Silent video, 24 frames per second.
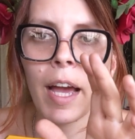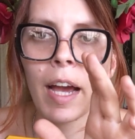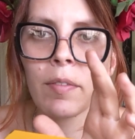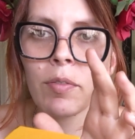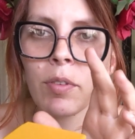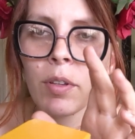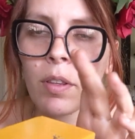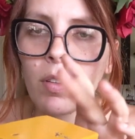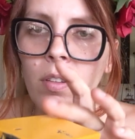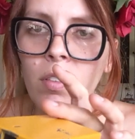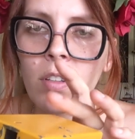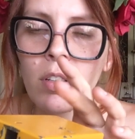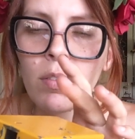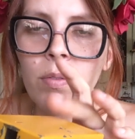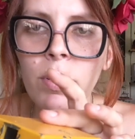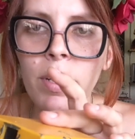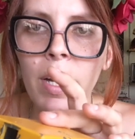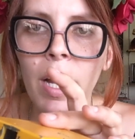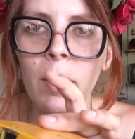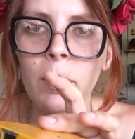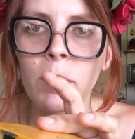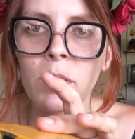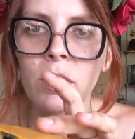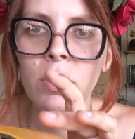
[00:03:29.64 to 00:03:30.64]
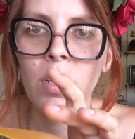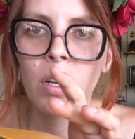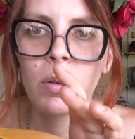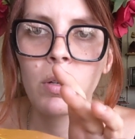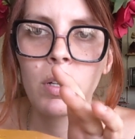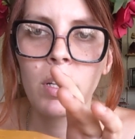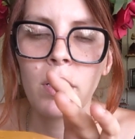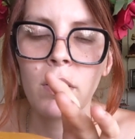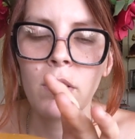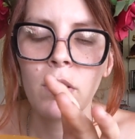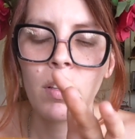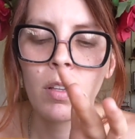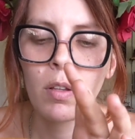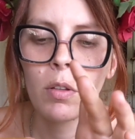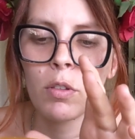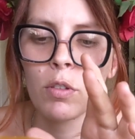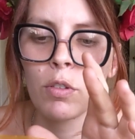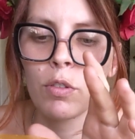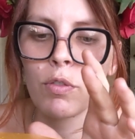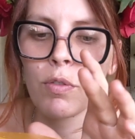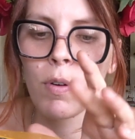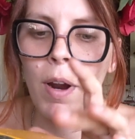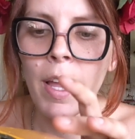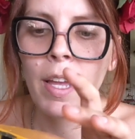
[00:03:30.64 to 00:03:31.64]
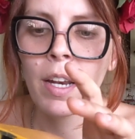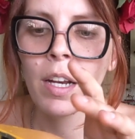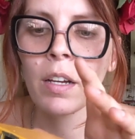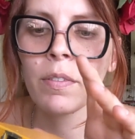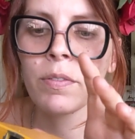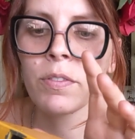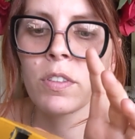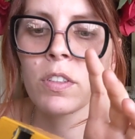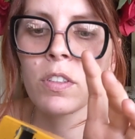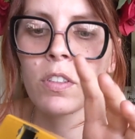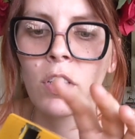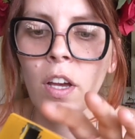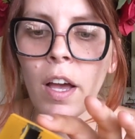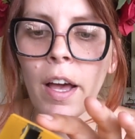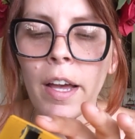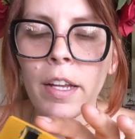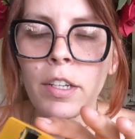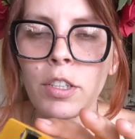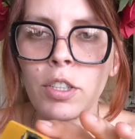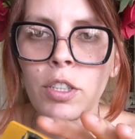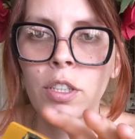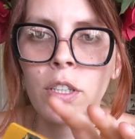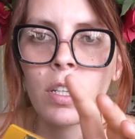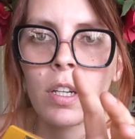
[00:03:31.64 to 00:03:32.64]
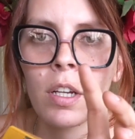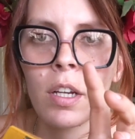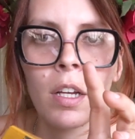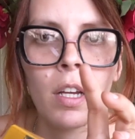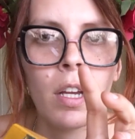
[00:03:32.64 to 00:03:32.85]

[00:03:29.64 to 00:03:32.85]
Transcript: After the silver hammer tone is dry enough to touch